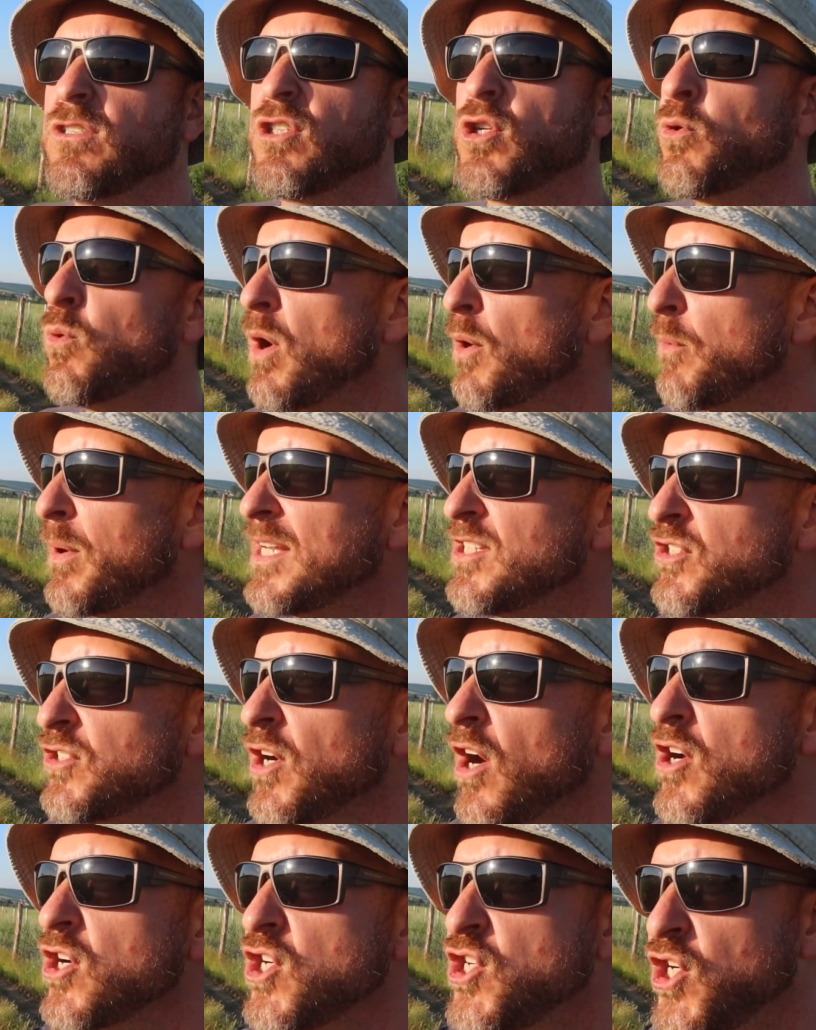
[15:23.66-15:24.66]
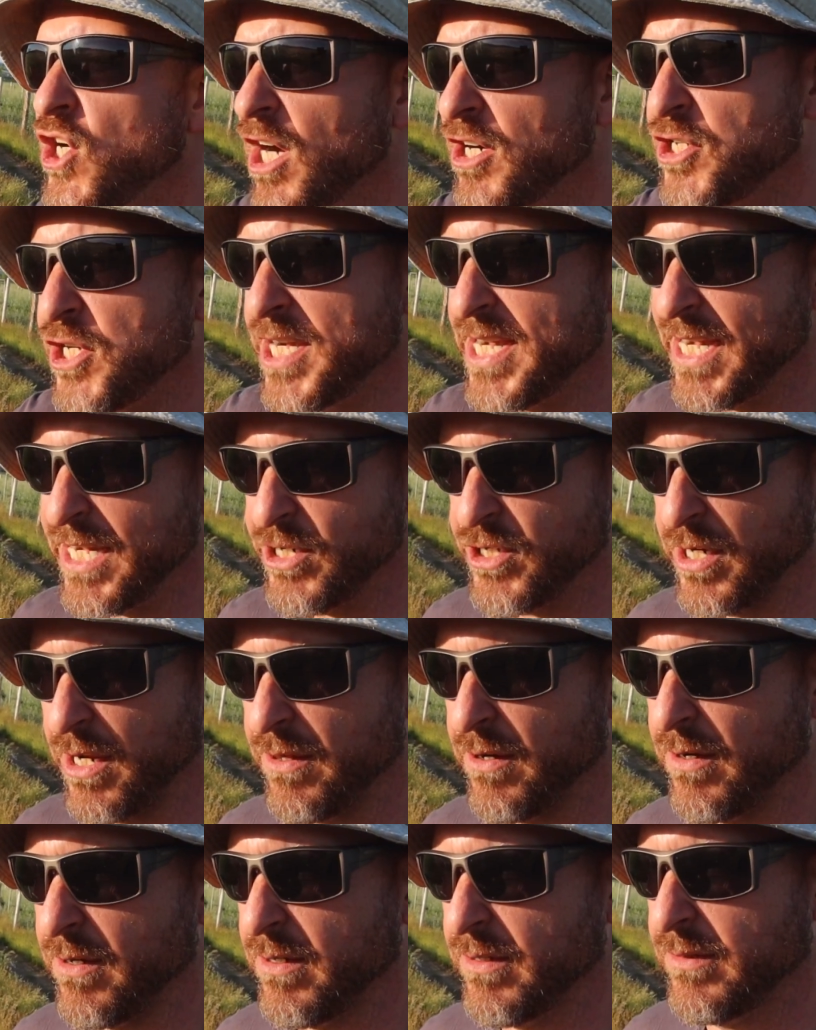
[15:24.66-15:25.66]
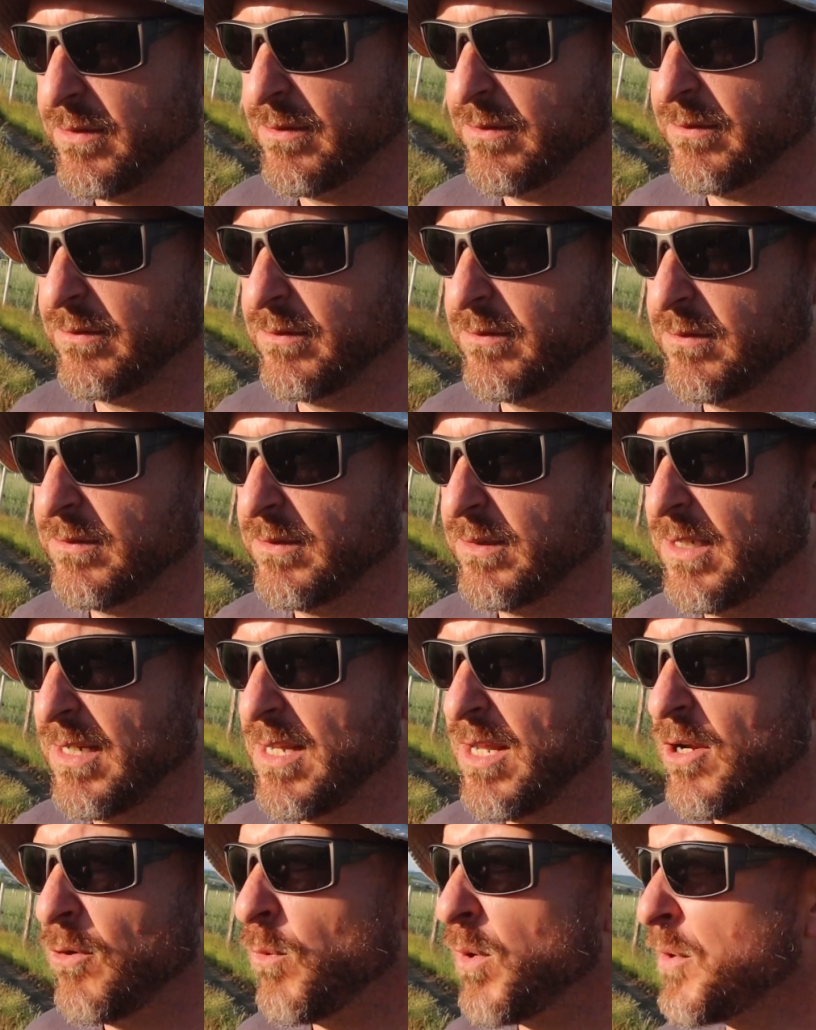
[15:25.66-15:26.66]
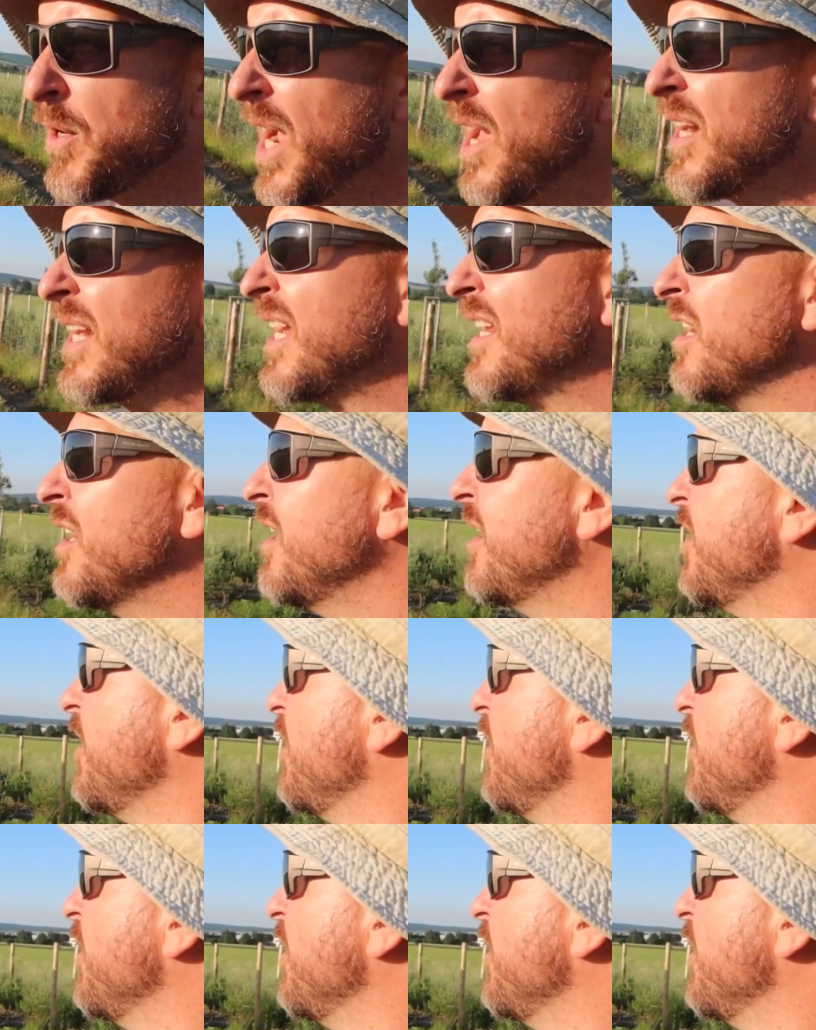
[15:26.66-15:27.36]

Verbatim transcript: to where we start judging each other. We've got to get